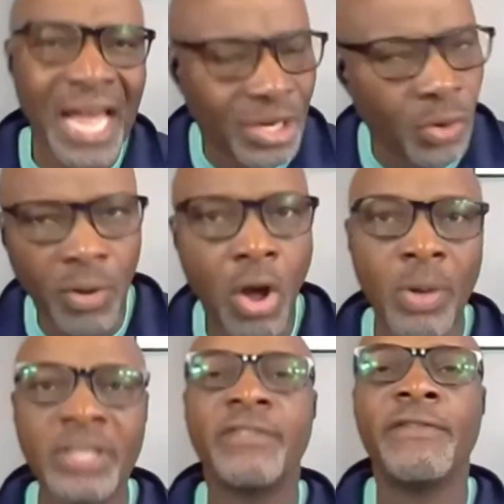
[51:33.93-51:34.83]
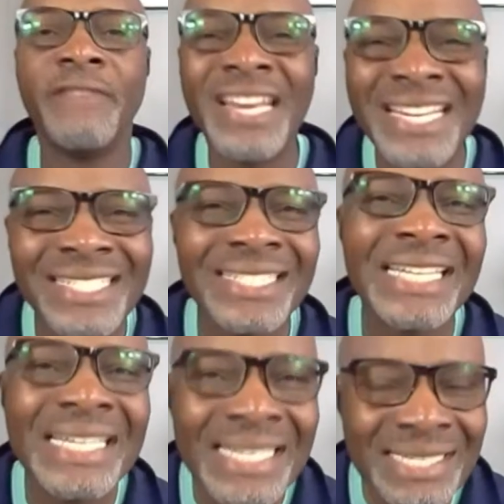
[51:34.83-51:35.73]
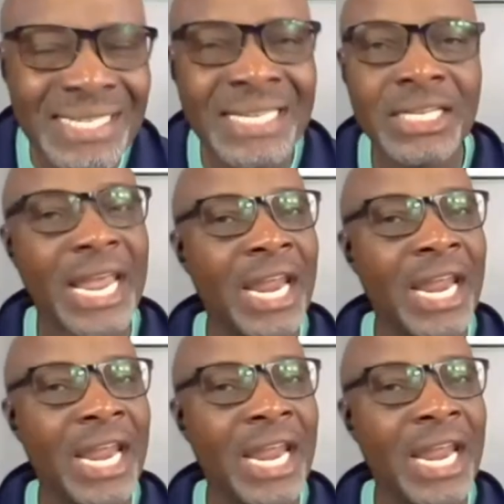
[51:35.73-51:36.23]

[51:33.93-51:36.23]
I don't always finish sentences